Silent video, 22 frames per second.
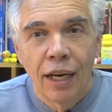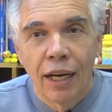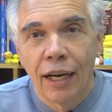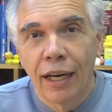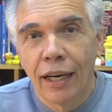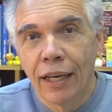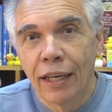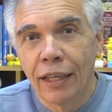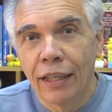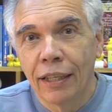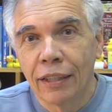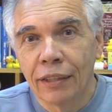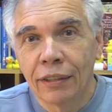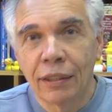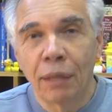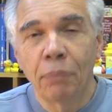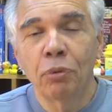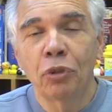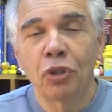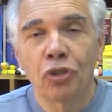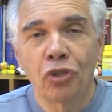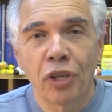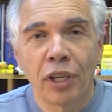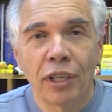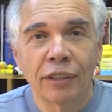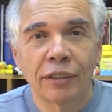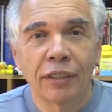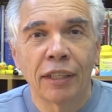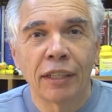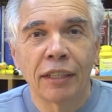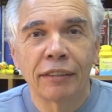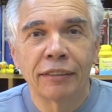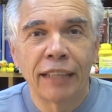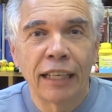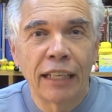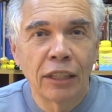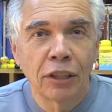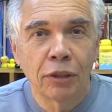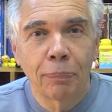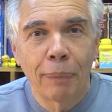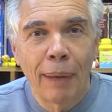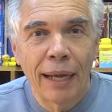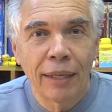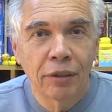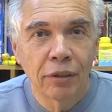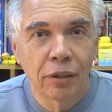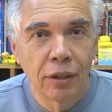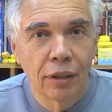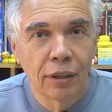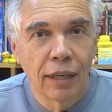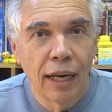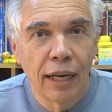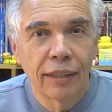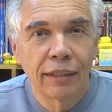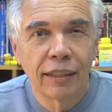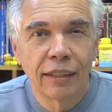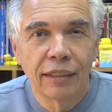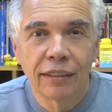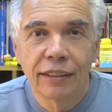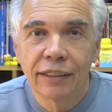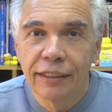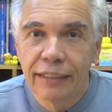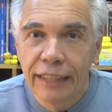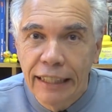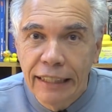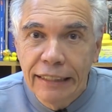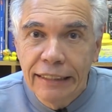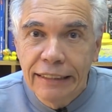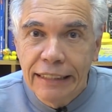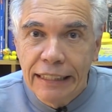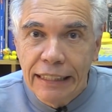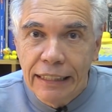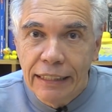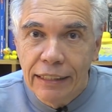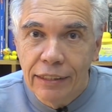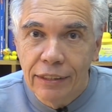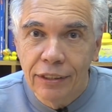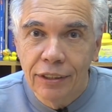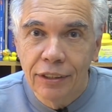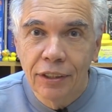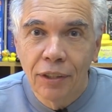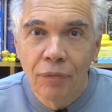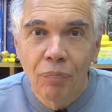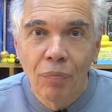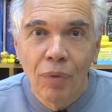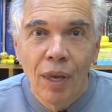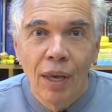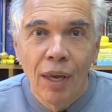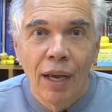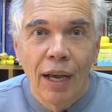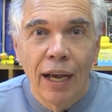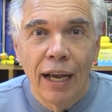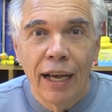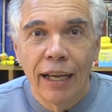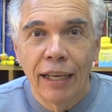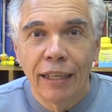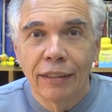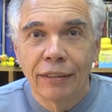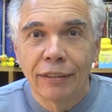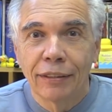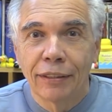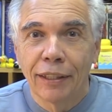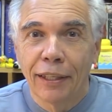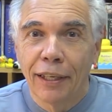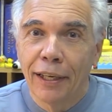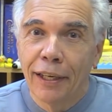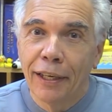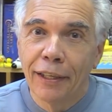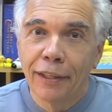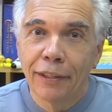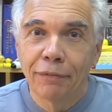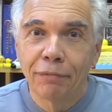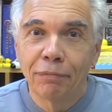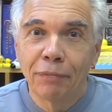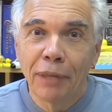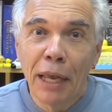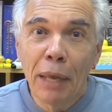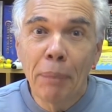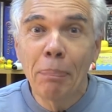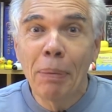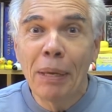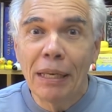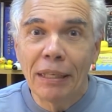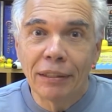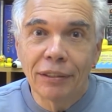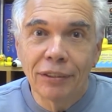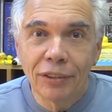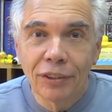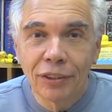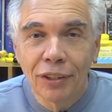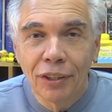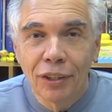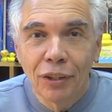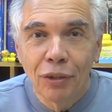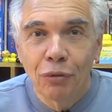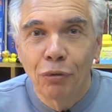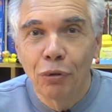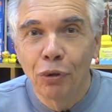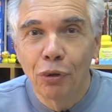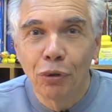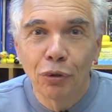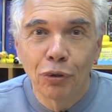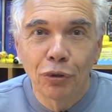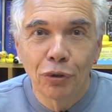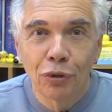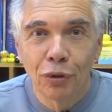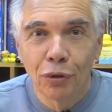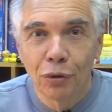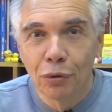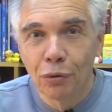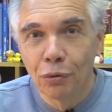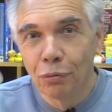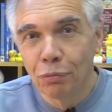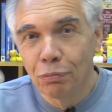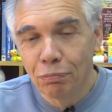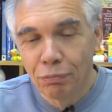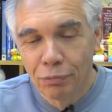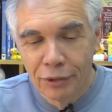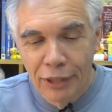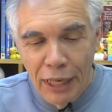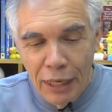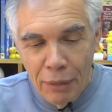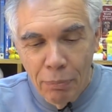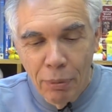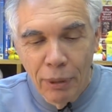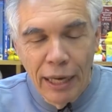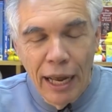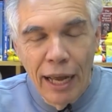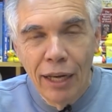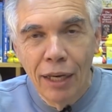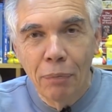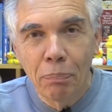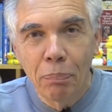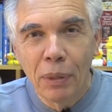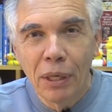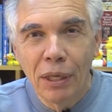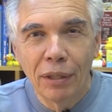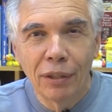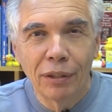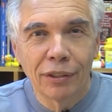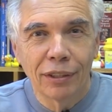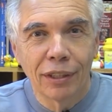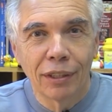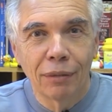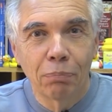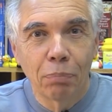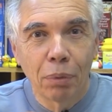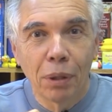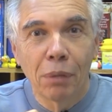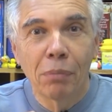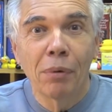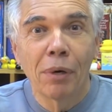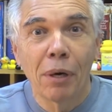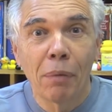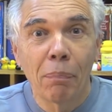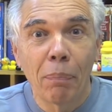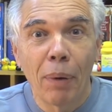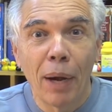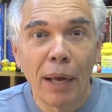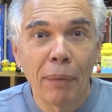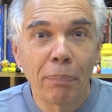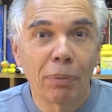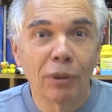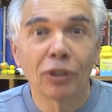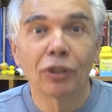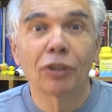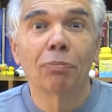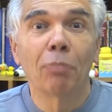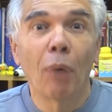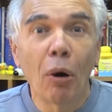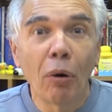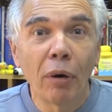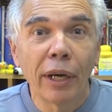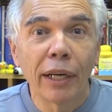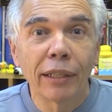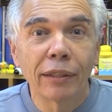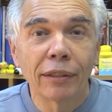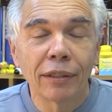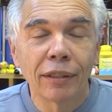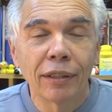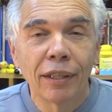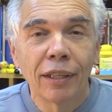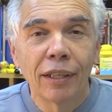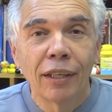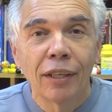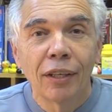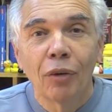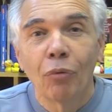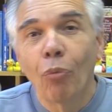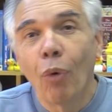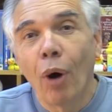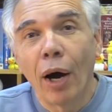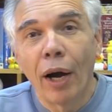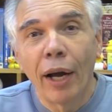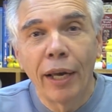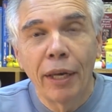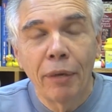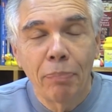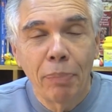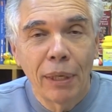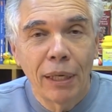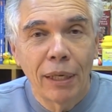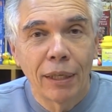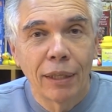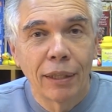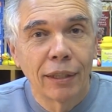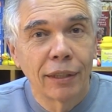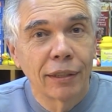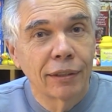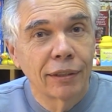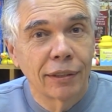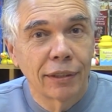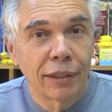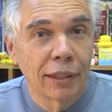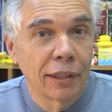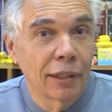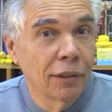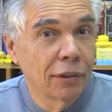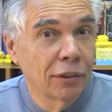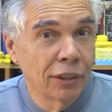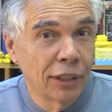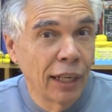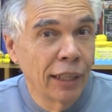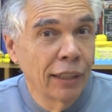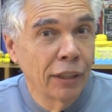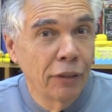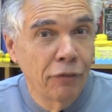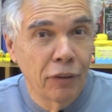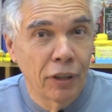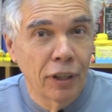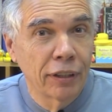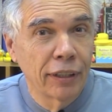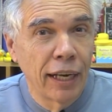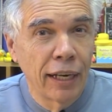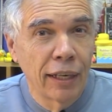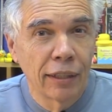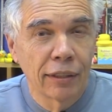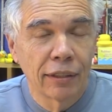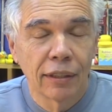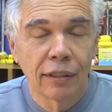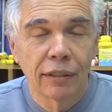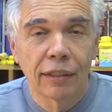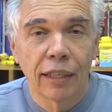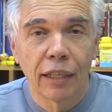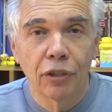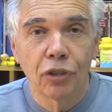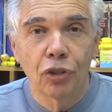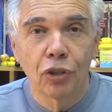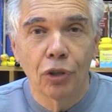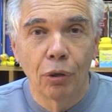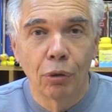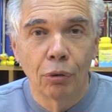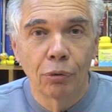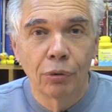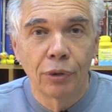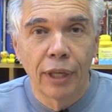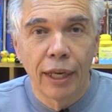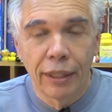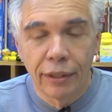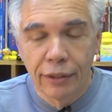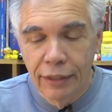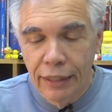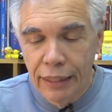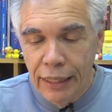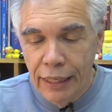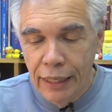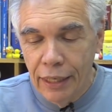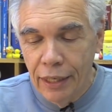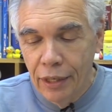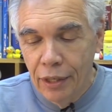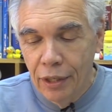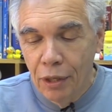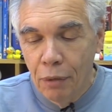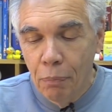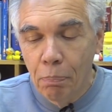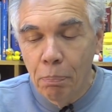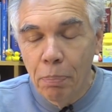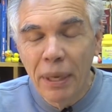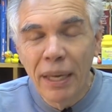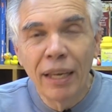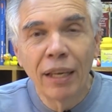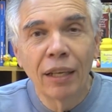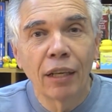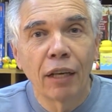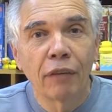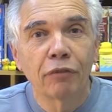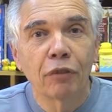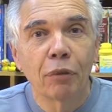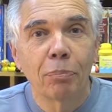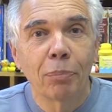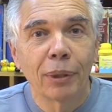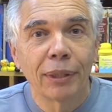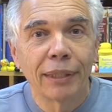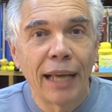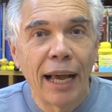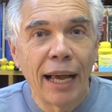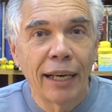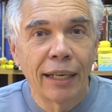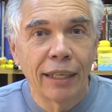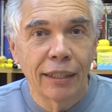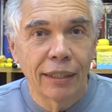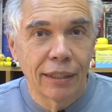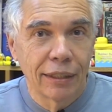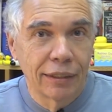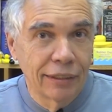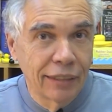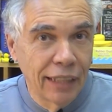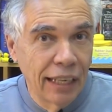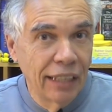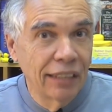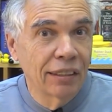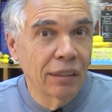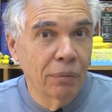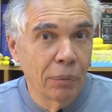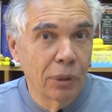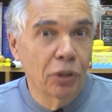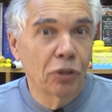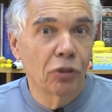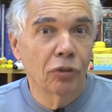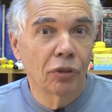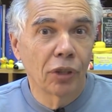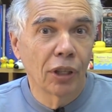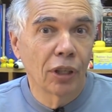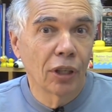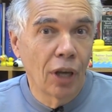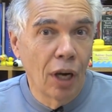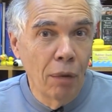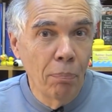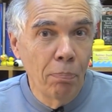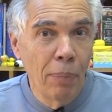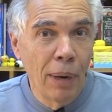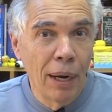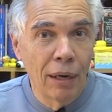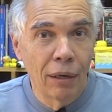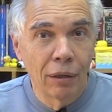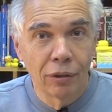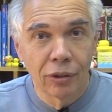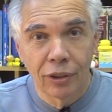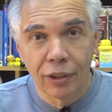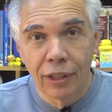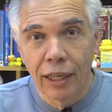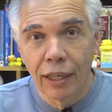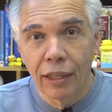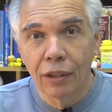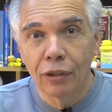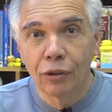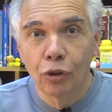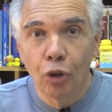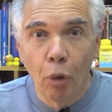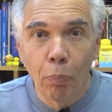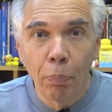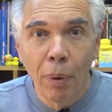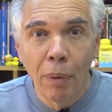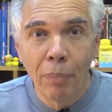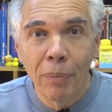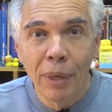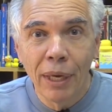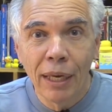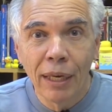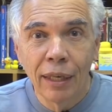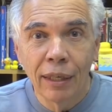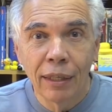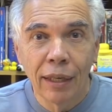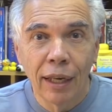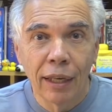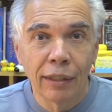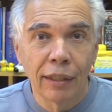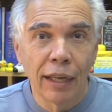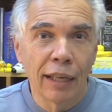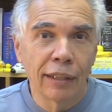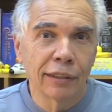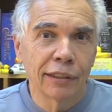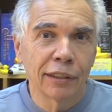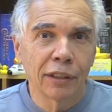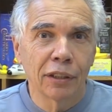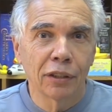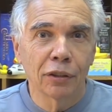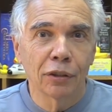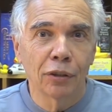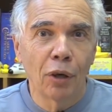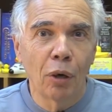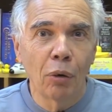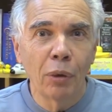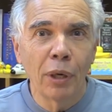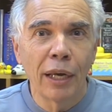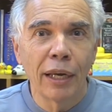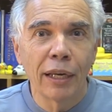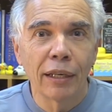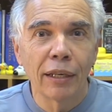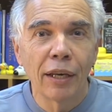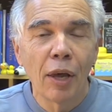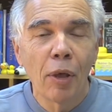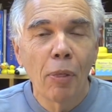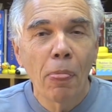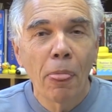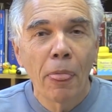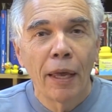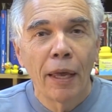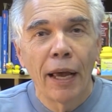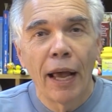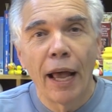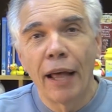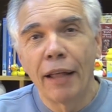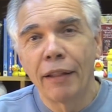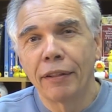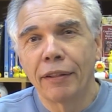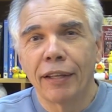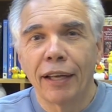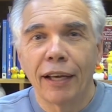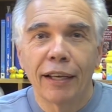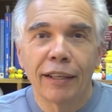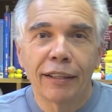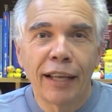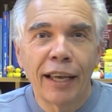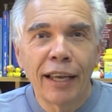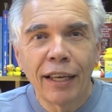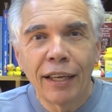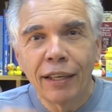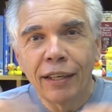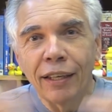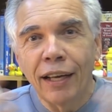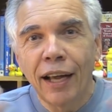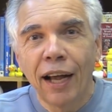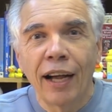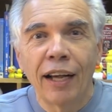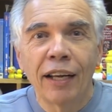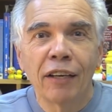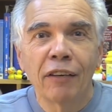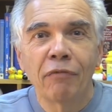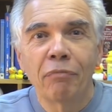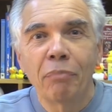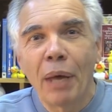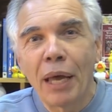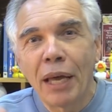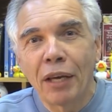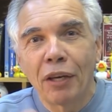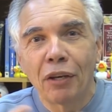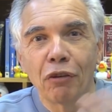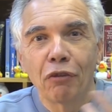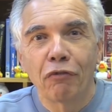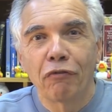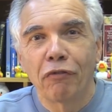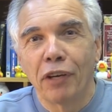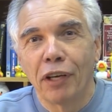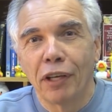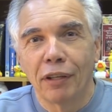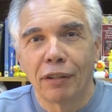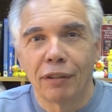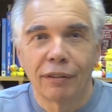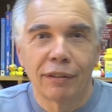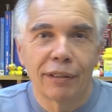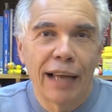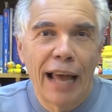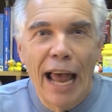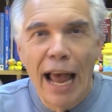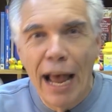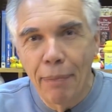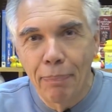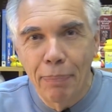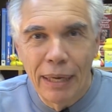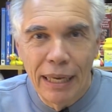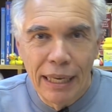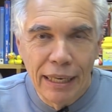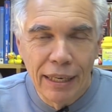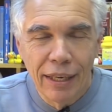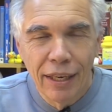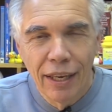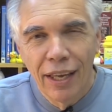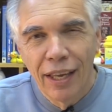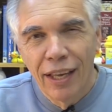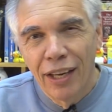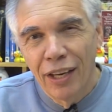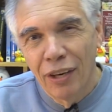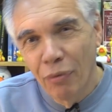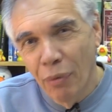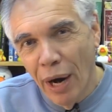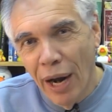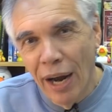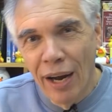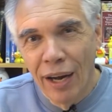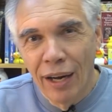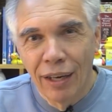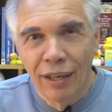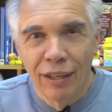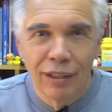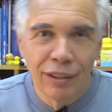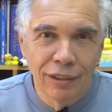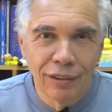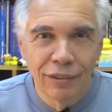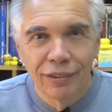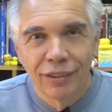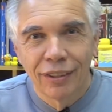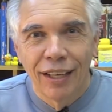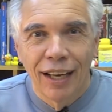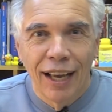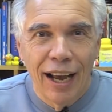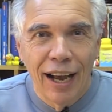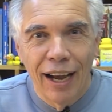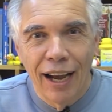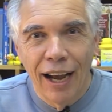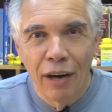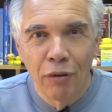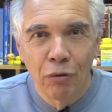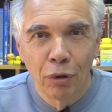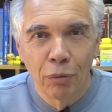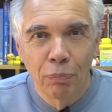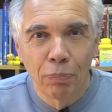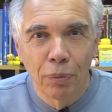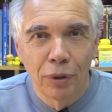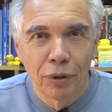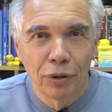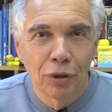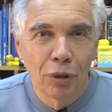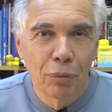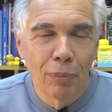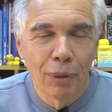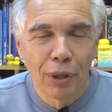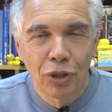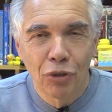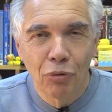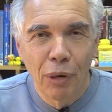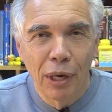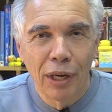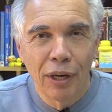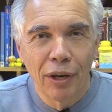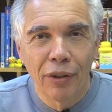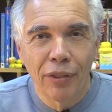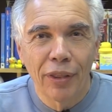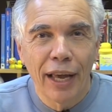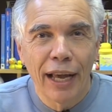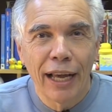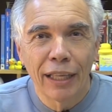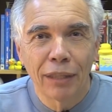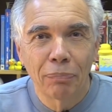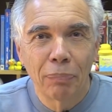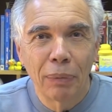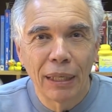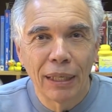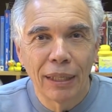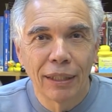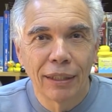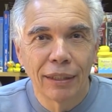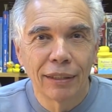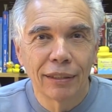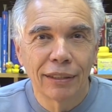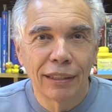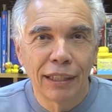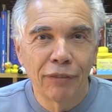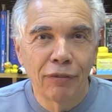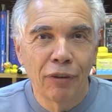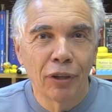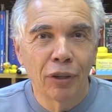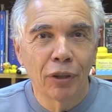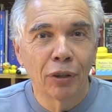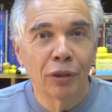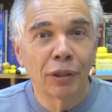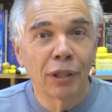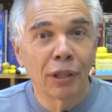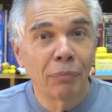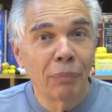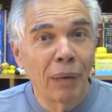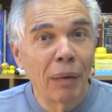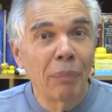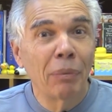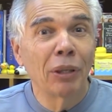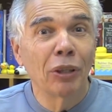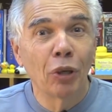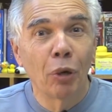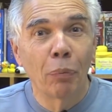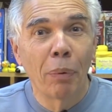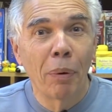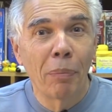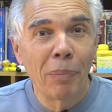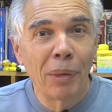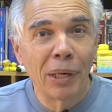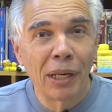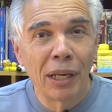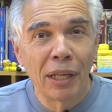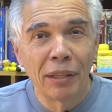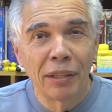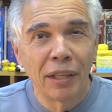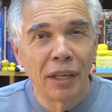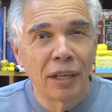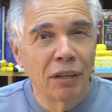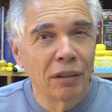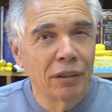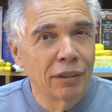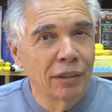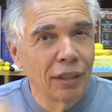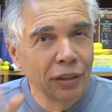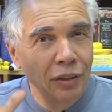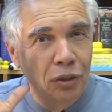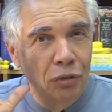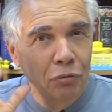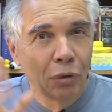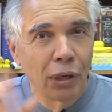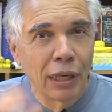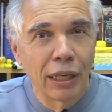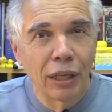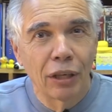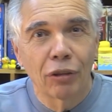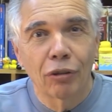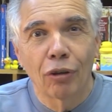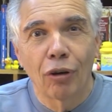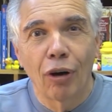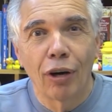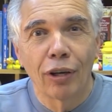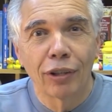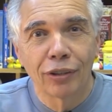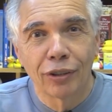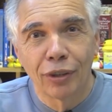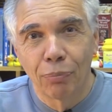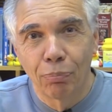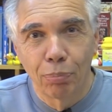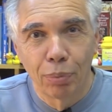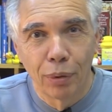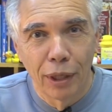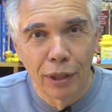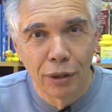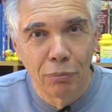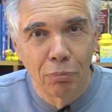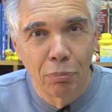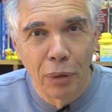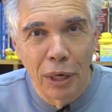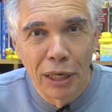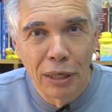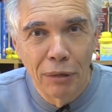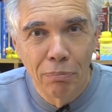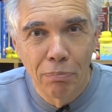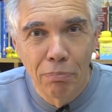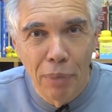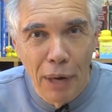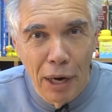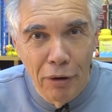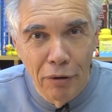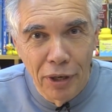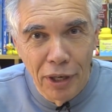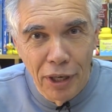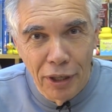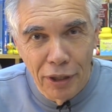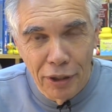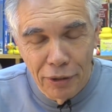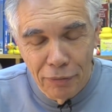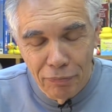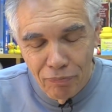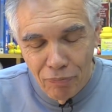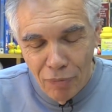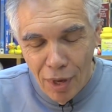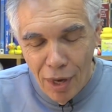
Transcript: Some suggest that it dates back to the 1960s and hippies who used to take banana peels and put them in a pipe and smoke it. Why? Because scientific analysis had shown that the peel of the banana contains some interesting compounds like dopamine and serotonin, and they can kind of make you feel happy. Well, I wouldn't put too much weight on that, because even though there may be dopamine in there, it doesn't really cross the blood-brain barrier.